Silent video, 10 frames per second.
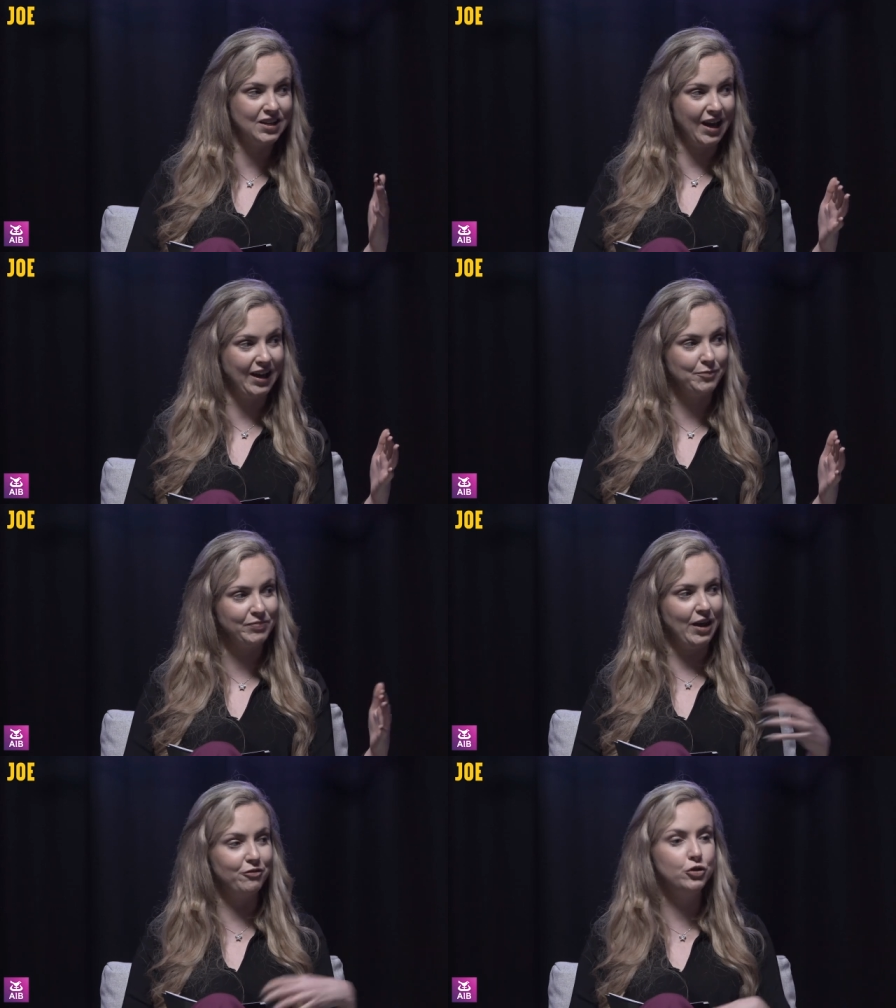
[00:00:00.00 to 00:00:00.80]
Like,
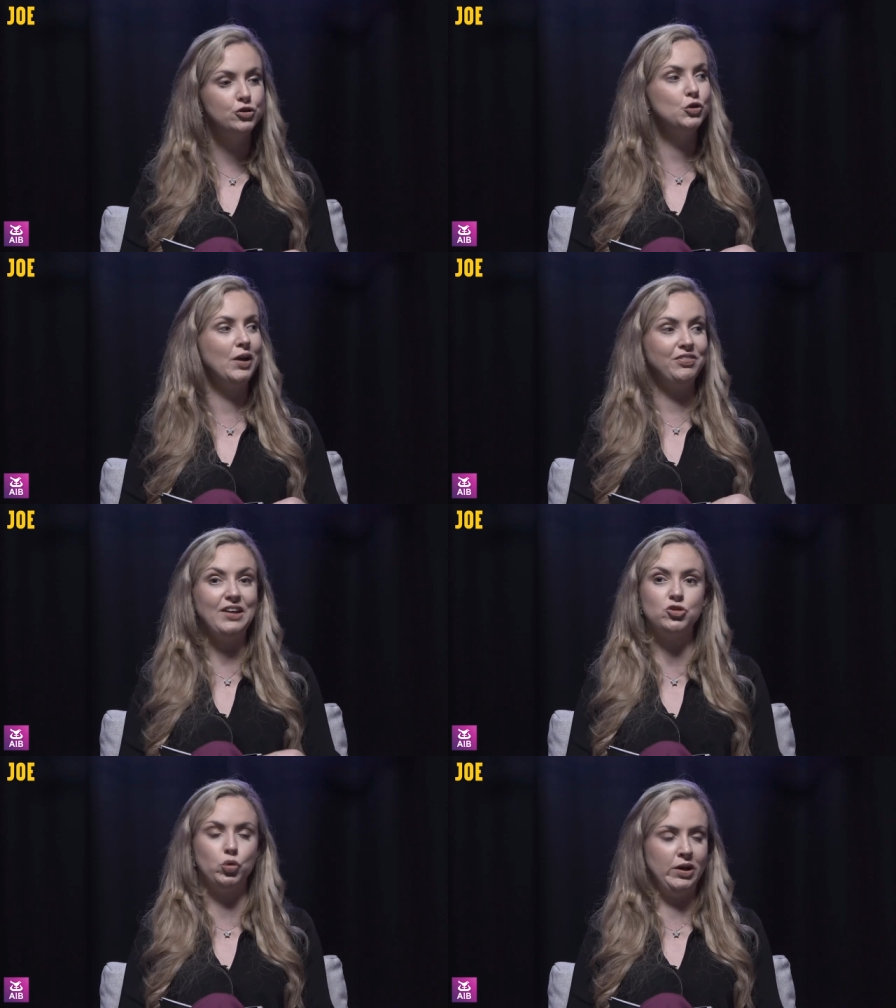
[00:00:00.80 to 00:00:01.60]
if you do get
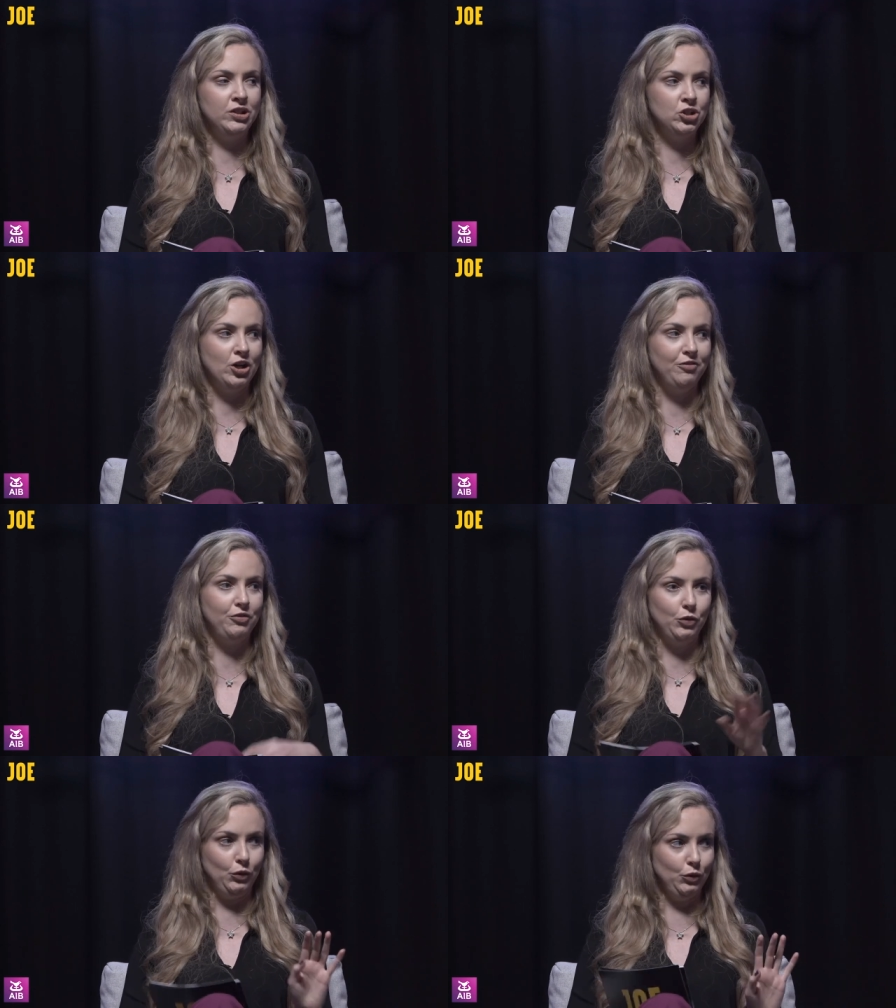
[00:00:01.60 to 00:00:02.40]
that twinge
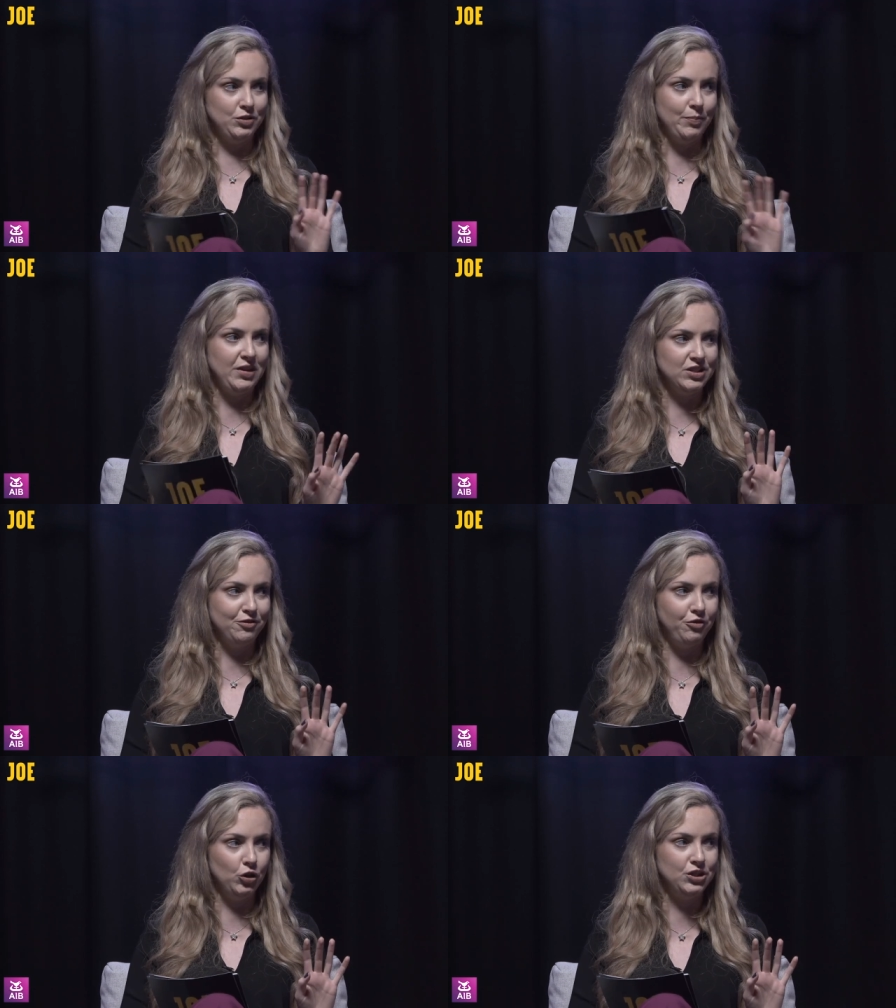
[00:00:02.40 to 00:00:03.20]
of, oh, something's
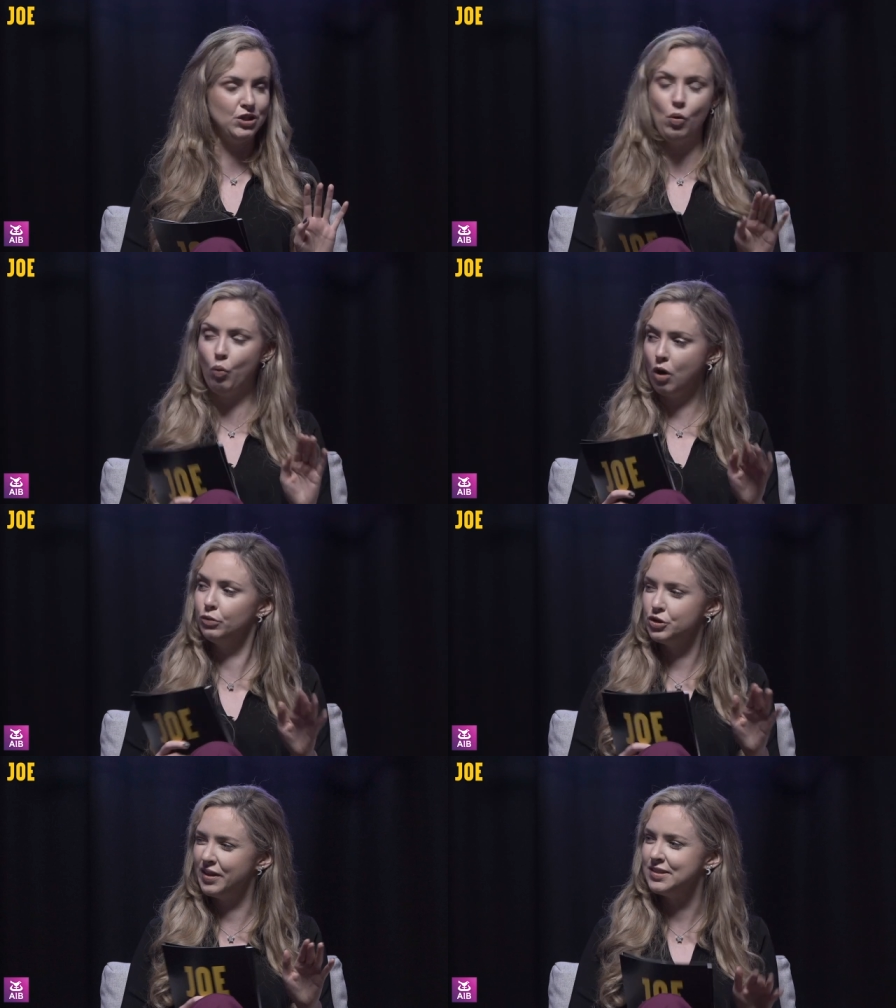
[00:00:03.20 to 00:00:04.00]
afoot,
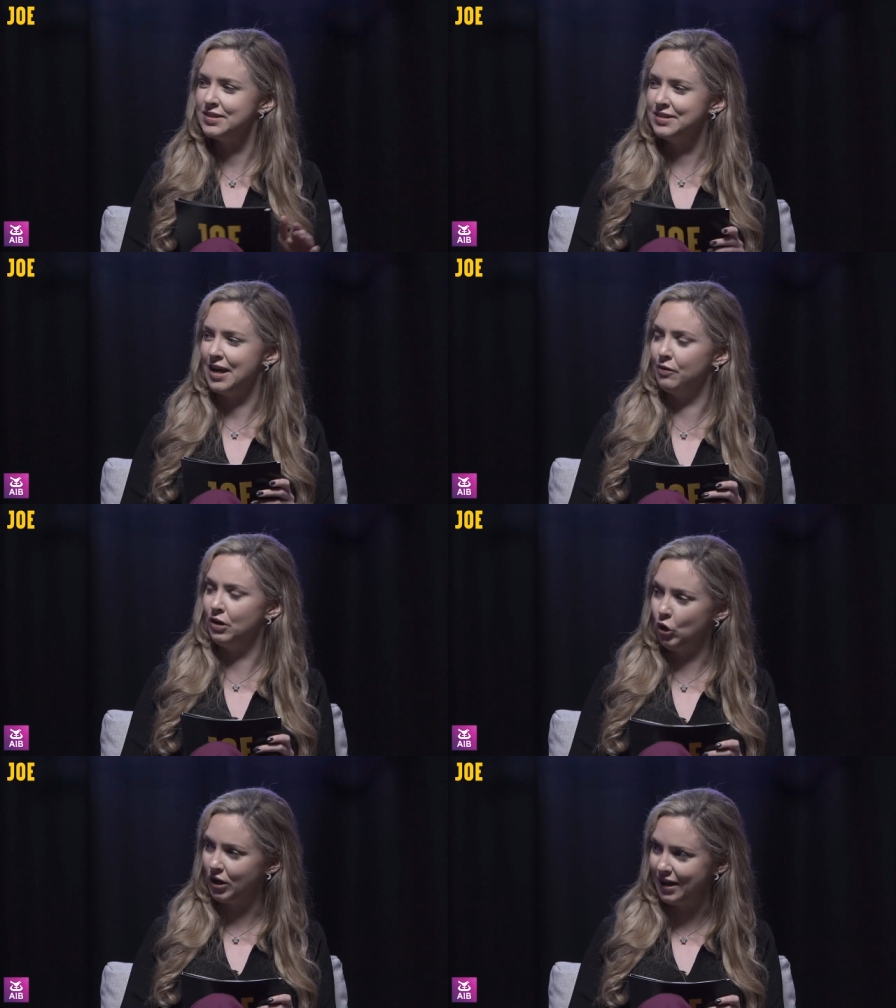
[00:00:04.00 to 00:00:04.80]
what would you then sit down
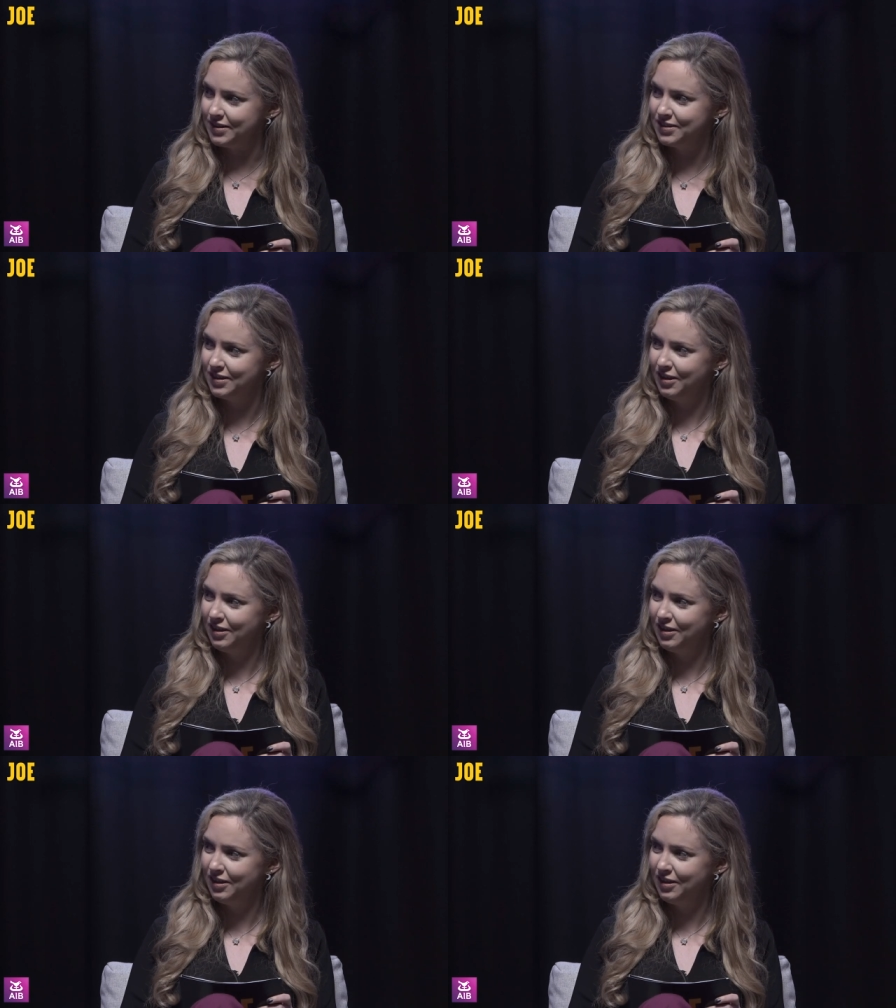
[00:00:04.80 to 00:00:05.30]
and look at